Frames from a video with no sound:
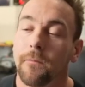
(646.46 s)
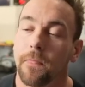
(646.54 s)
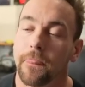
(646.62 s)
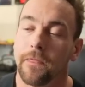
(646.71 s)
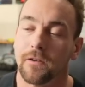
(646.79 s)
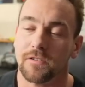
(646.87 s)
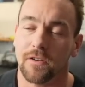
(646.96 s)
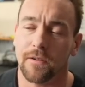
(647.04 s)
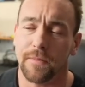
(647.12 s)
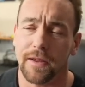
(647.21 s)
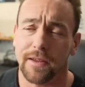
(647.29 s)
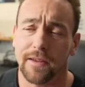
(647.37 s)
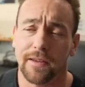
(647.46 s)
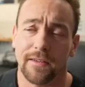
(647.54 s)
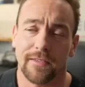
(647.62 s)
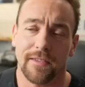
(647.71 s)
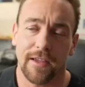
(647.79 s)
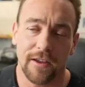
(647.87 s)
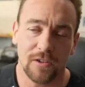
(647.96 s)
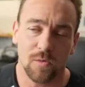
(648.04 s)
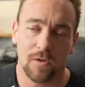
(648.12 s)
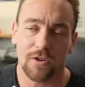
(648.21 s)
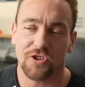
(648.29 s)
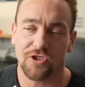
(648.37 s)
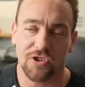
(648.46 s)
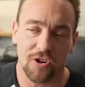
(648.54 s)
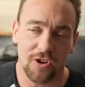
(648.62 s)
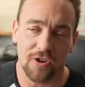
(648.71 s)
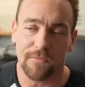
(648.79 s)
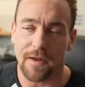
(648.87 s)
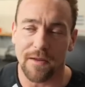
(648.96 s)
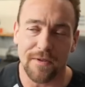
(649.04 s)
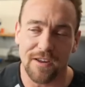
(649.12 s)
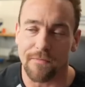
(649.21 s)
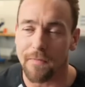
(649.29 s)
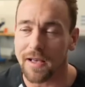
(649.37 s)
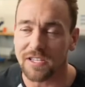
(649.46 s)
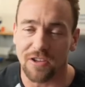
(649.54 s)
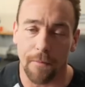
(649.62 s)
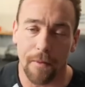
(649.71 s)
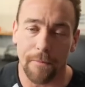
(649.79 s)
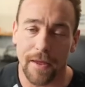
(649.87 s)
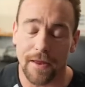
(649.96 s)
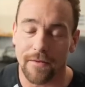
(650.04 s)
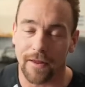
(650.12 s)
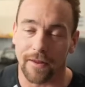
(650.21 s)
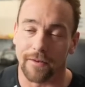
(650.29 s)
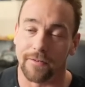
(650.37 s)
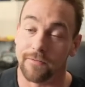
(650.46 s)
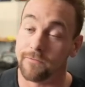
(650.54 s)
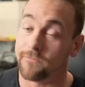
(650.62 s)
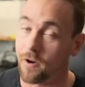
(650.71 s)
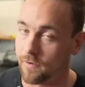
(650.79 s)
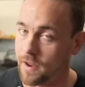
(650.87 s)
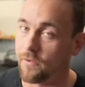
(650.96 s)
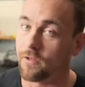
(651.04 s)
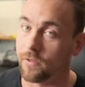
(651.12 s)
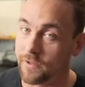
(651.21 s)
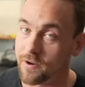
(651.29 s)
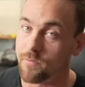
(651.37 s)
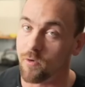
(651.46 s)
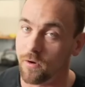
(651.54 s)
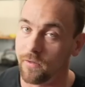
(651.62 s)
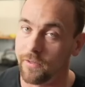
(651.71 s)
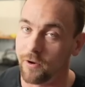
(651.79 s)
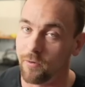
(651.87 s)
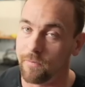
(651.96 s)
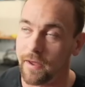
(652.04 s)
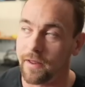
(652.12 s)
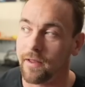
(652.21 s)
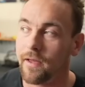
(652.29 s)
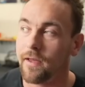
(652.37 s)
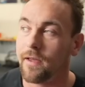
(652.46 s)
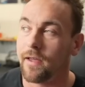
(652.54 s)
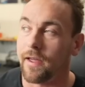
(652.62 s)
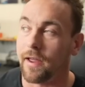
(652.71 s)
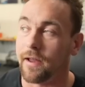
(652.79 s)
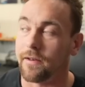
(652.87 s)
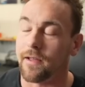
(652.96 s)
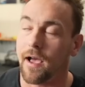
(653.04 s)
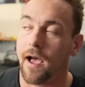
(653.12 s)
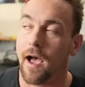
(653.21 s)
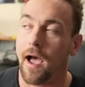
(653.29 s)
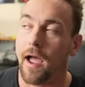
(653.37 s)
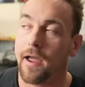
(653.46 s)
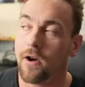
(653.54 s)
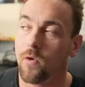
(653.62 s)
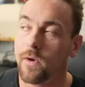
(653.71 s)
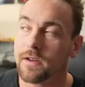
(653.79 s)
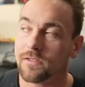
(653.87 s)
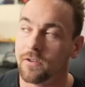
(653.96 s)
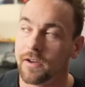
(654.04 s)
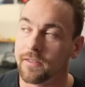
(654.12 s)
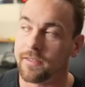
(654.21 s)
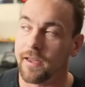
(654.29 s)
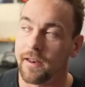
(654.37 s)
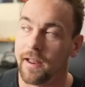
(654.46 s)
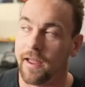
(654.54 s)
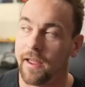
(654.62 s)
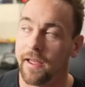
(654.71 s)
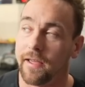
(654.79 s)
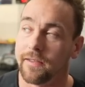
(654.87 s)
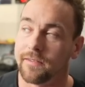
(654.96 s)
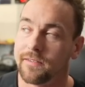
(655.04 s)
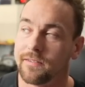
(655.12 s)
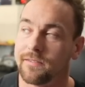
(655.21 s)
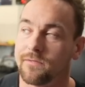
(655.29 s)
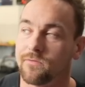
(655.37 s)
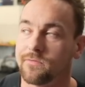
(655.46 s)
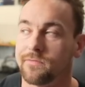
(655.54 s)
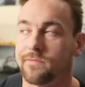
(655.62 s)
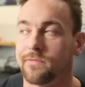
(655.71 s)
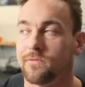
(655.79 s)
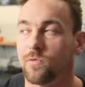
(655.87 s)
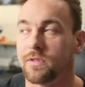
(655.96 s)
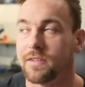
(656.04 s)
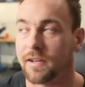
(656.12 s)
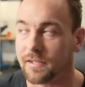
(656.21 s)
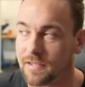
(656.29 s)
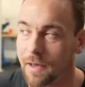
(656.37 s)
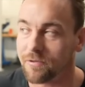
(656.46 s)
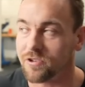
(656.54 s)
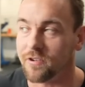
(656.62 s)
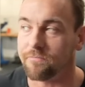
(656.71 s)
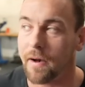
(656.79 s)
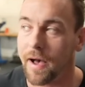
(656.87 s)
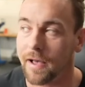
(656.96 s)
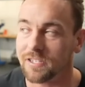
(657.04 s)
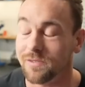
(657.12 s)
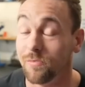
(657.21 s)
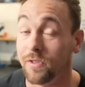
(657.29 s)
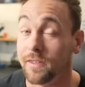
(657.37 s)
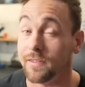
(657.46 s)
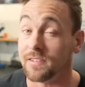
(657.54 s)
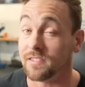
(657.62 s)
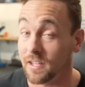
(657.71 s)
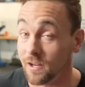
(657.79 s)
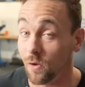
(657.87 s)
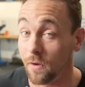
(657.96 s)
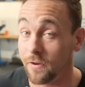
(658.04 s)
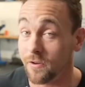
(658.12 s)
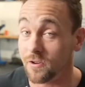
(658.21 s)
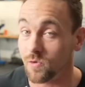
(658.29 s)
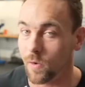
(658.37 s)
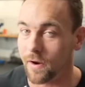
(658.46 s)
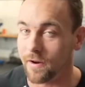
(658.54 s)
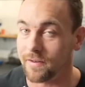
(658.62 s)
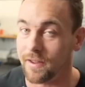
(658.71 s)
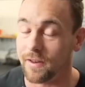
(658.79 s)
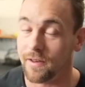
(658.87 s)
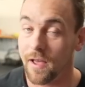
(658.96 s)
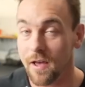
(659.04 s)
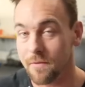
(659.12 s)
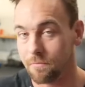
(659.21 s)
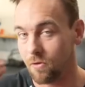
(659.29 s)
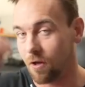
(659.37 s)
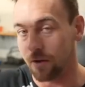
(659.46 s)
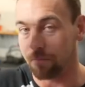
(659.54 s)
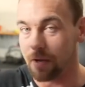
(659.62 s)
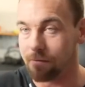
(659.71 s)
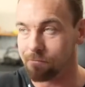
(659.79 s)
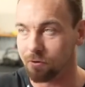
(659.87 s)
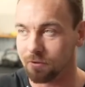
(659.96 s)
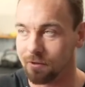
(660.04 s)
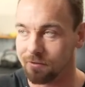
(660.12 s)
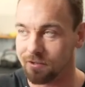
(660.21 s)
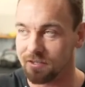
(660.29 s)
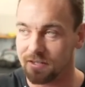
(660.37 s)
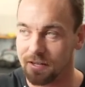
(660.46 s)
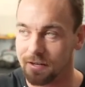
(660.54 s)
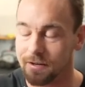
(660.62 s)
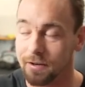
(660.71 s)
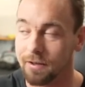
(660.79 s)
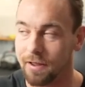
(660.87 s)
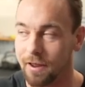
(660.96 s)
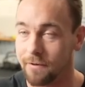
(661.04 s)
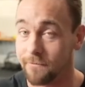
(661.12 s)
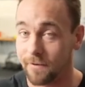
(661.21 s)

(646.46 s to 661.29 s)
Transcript: there's gonna be things where sure, maybe you mess up a bit and fall down the leaderboard a little bit. And I always look at that as, with the exception of possibly the single unders where it did pluck people such as Tia and